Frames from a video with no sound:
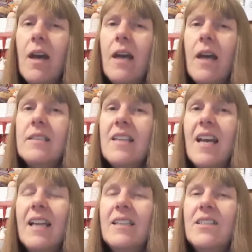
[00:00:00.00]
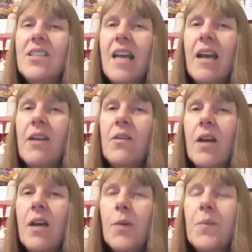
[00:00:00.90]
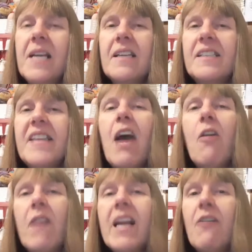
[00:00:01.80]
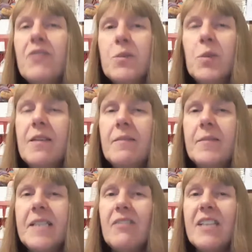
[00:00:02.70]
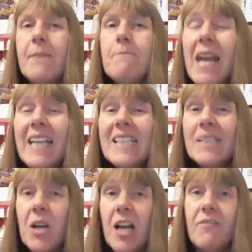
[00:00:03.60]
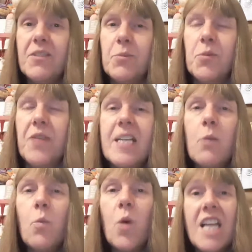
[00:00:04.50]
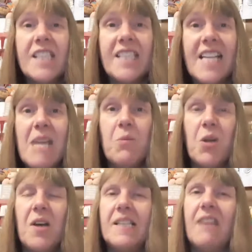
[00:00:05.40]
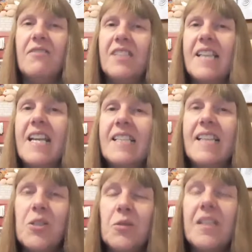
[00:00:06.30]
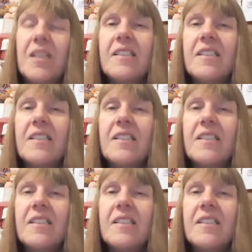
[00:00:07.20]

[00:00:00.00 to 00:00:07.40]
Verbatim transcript: And you know, because they are uncomfortable in themselves. It makes them uncomfortable. They don't want us to label ourselves as asexuals.